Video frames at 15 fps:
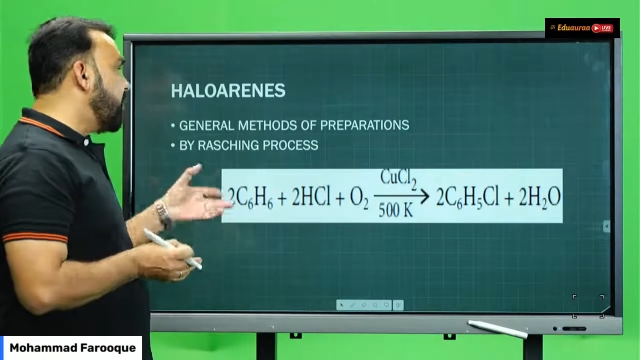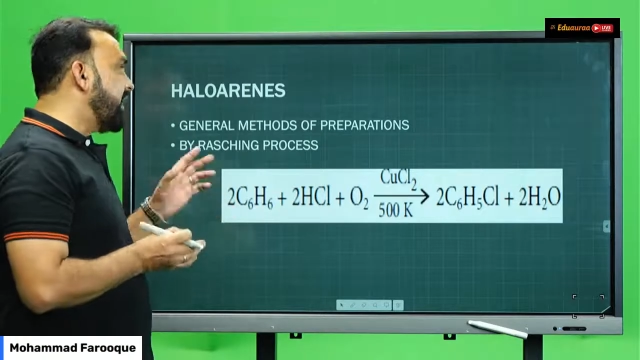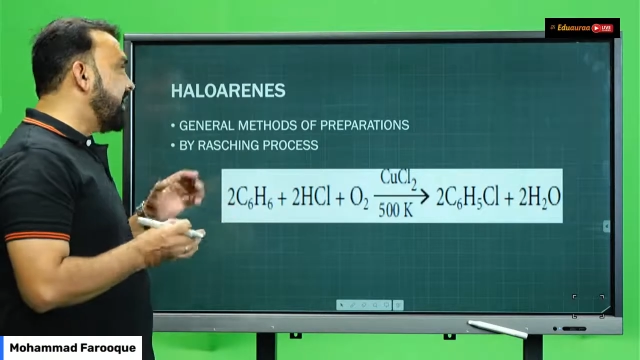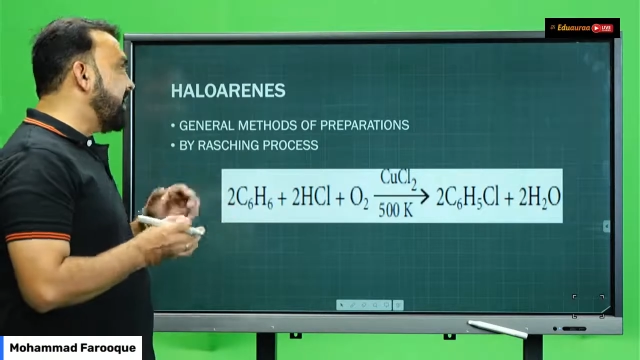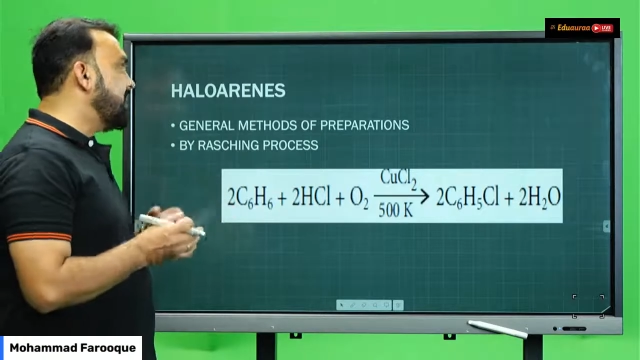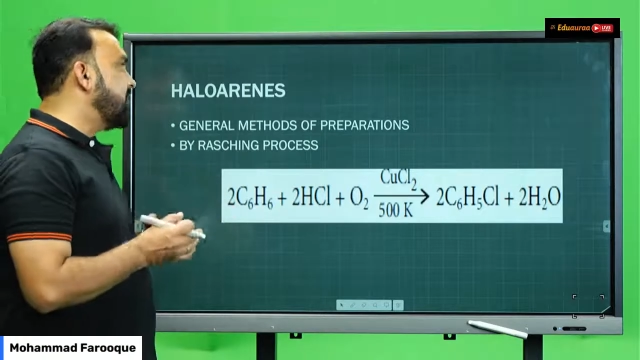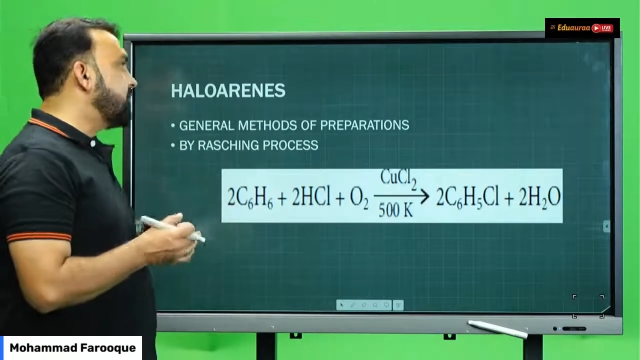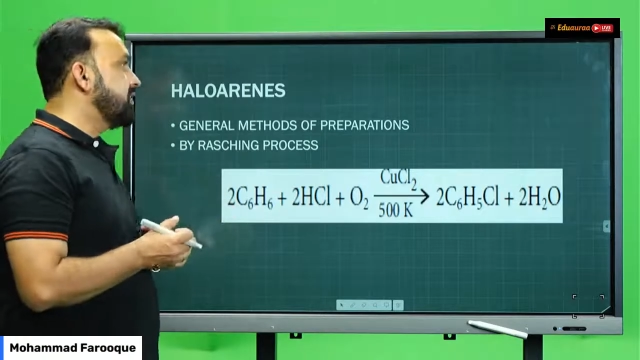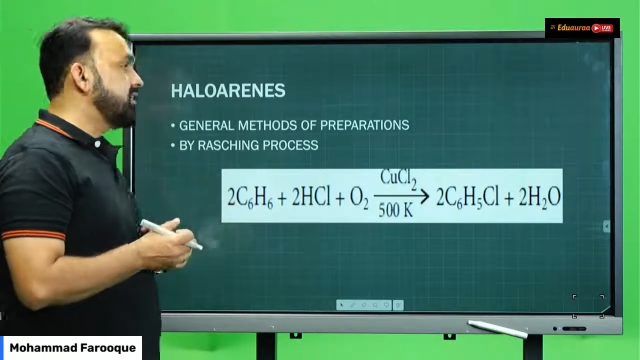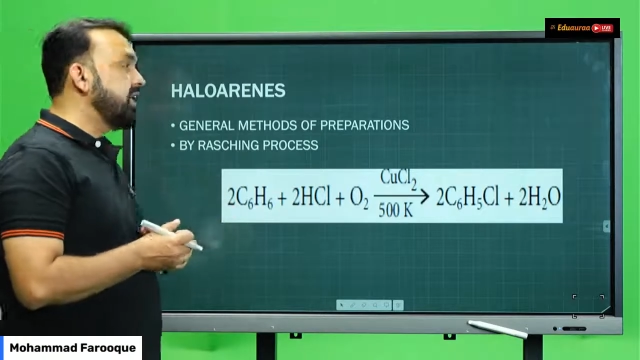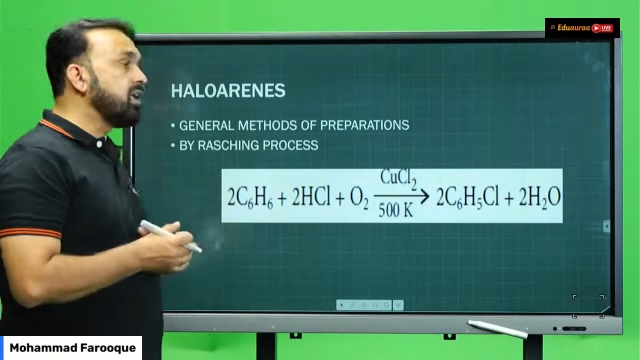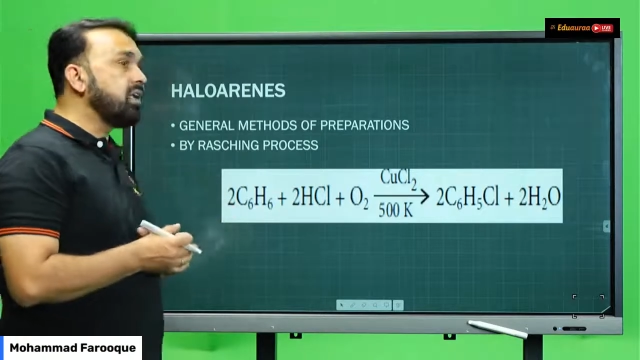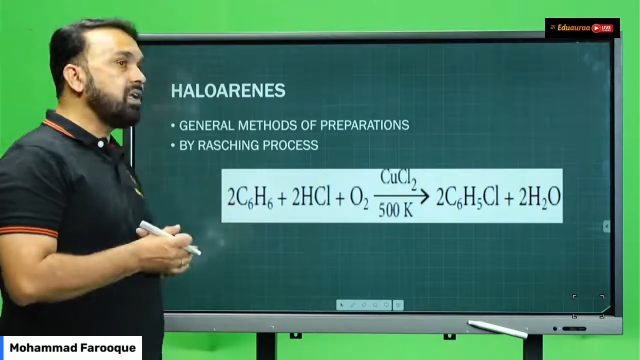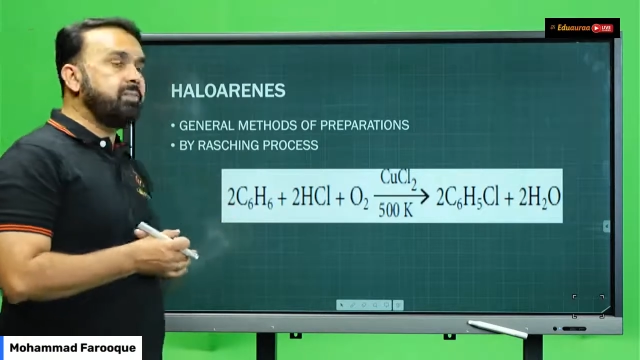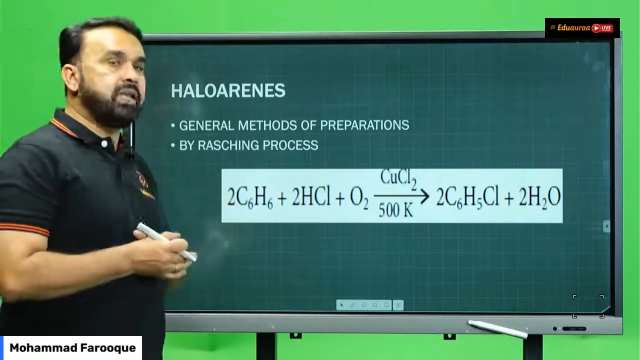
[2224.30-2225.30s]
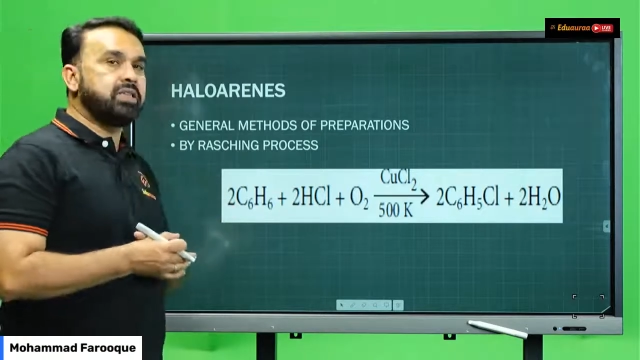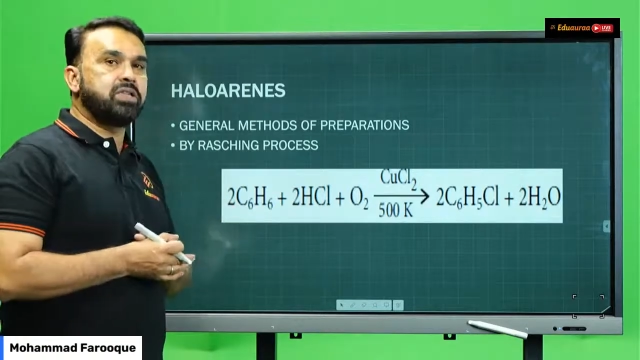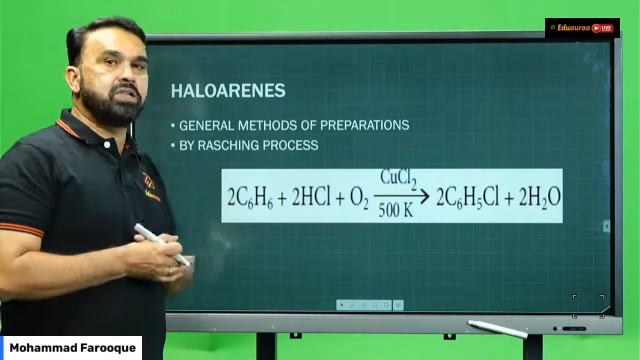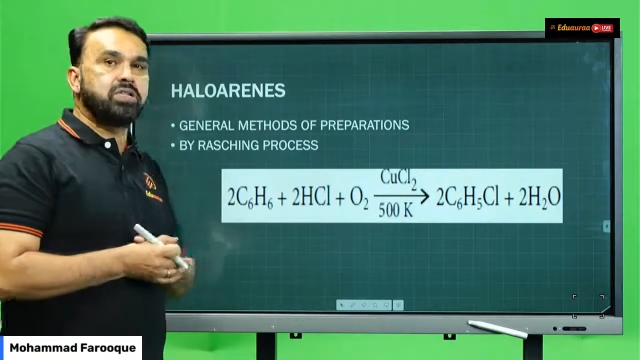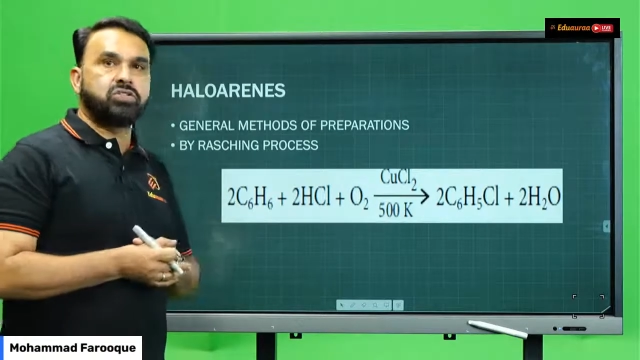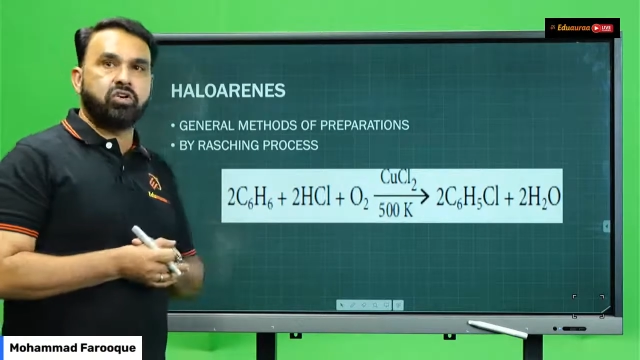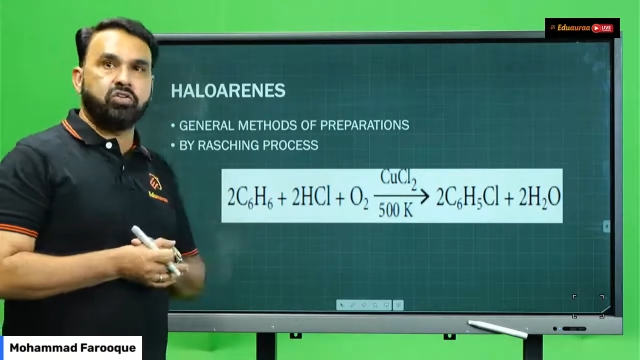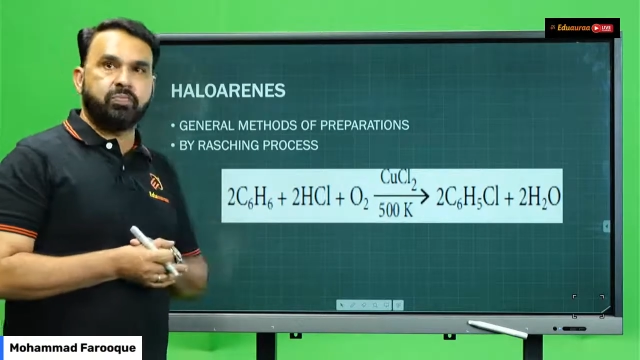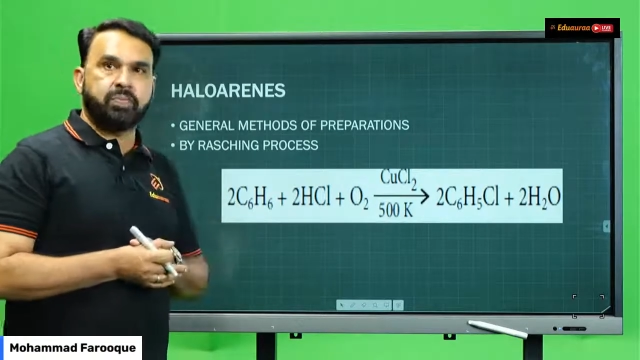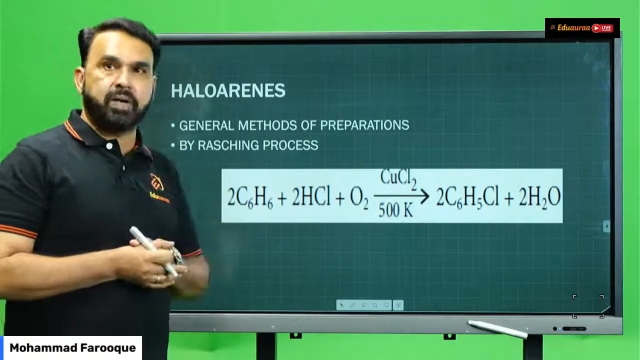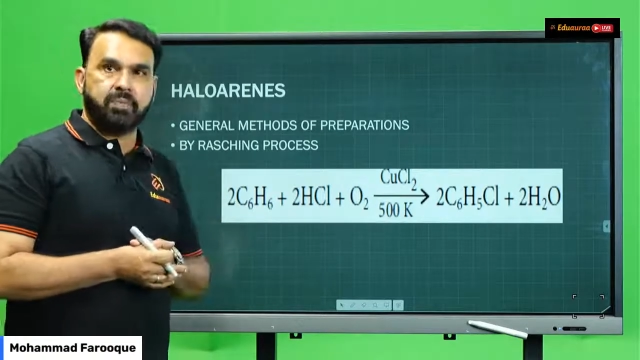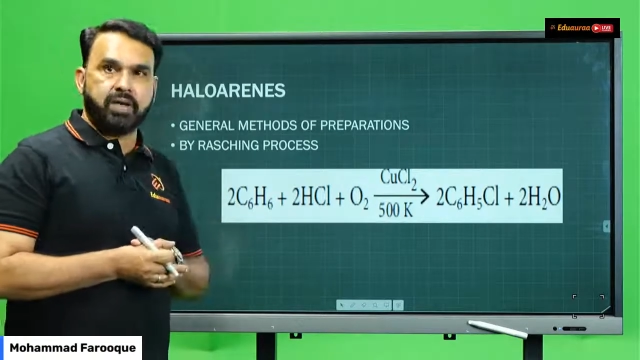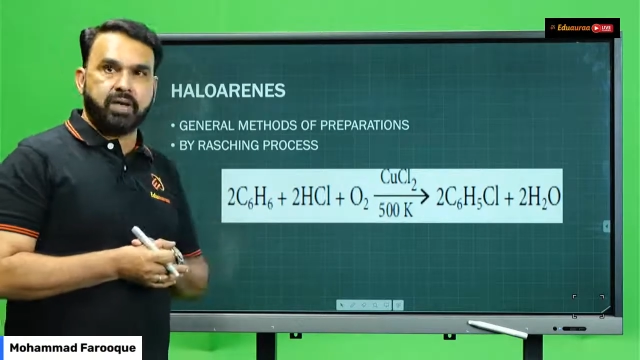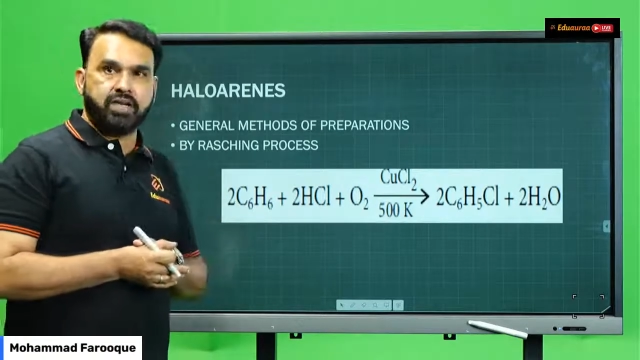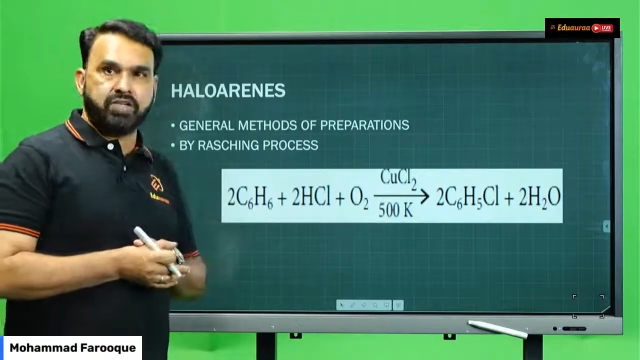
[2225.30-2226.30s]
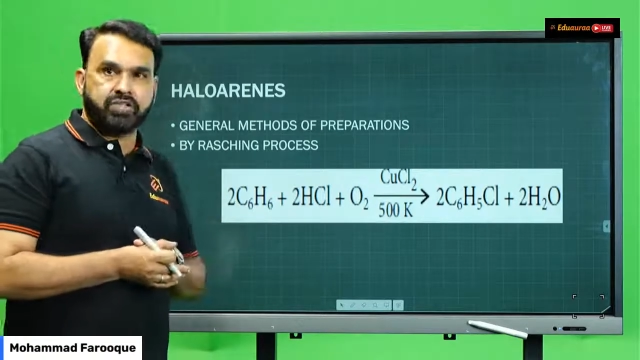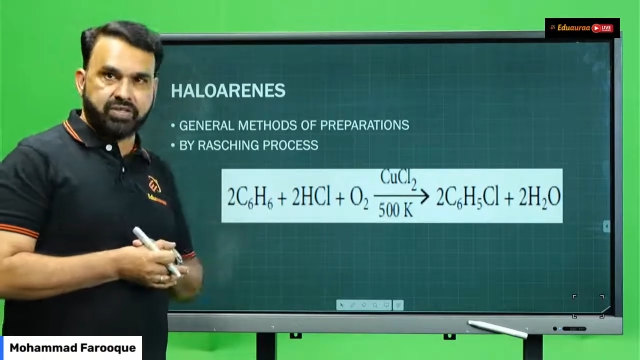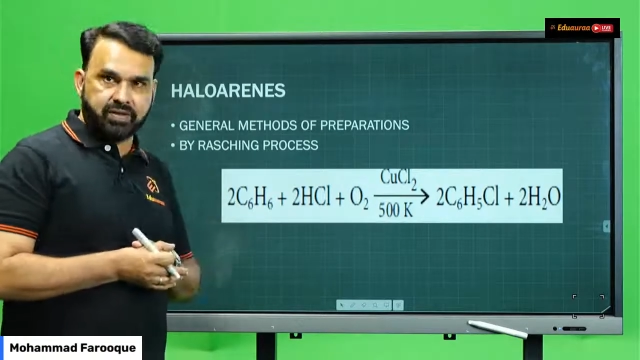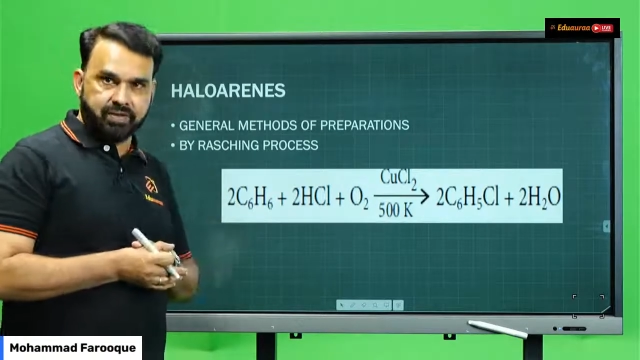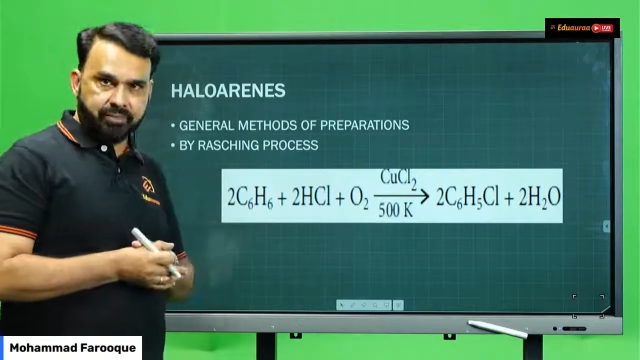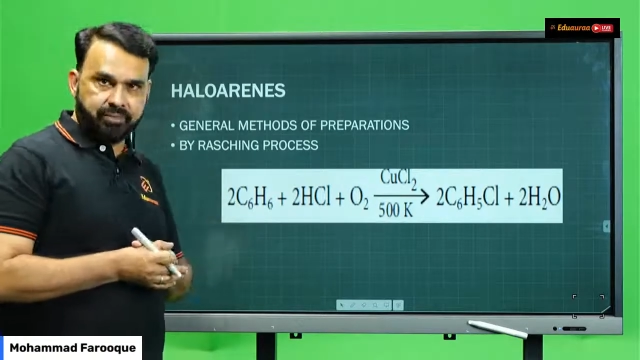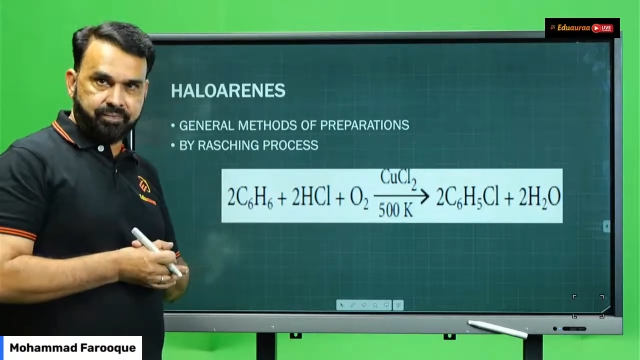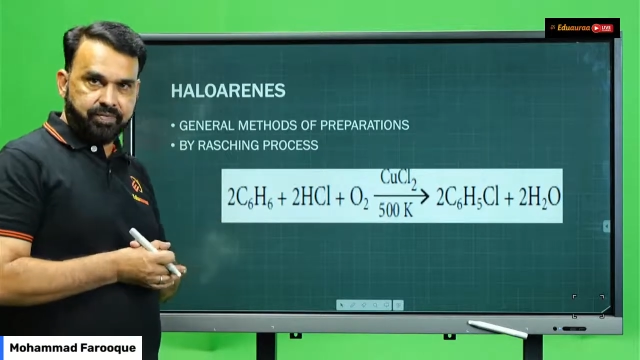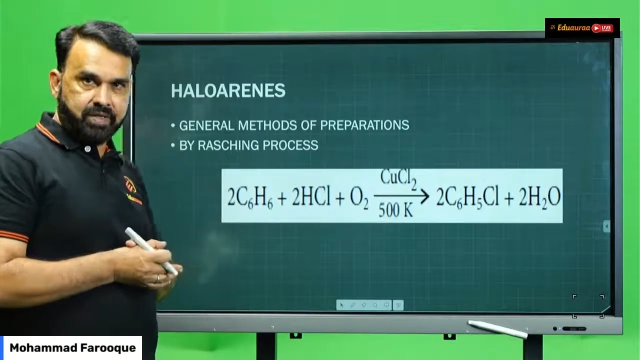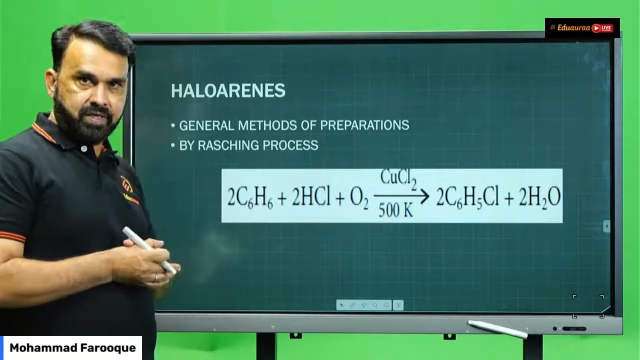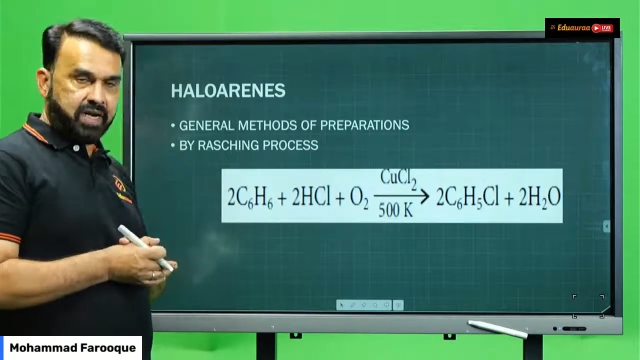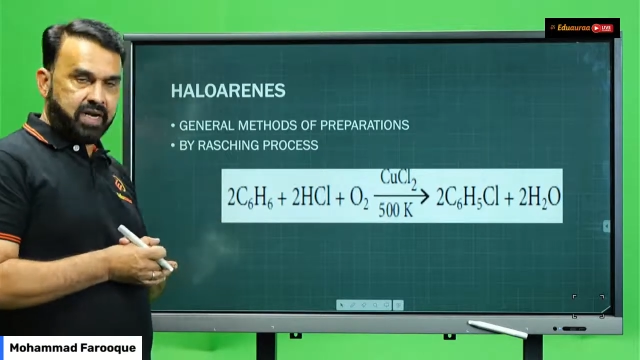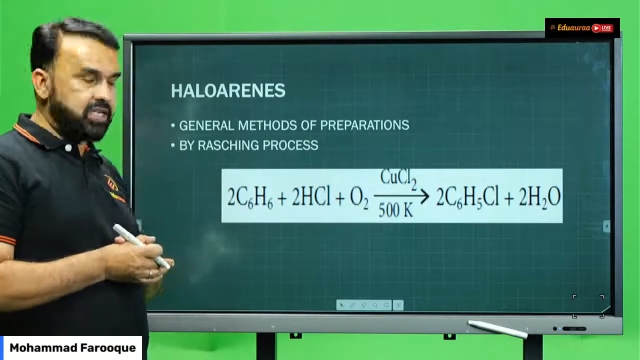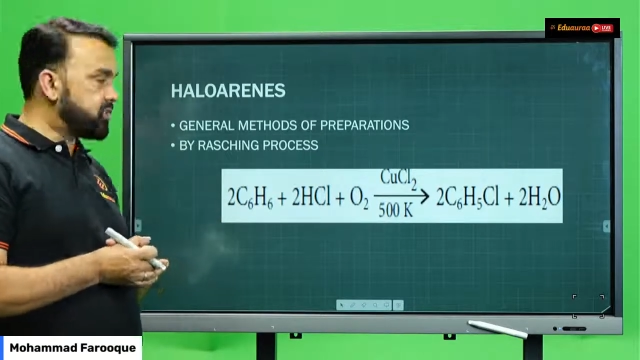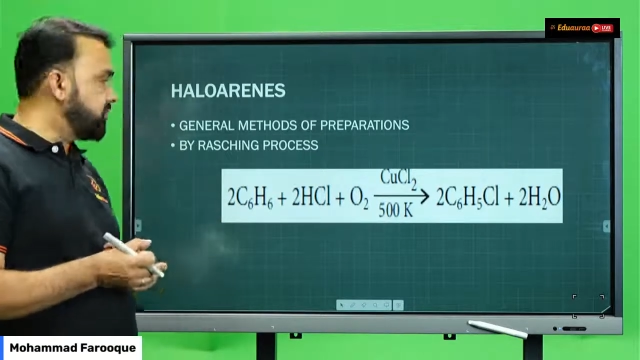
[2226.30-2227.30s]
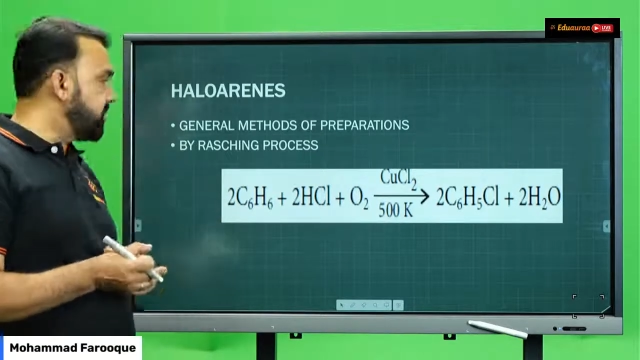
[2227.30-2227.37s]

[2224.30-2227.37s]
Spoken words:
quickly to the general methods of preparation, right,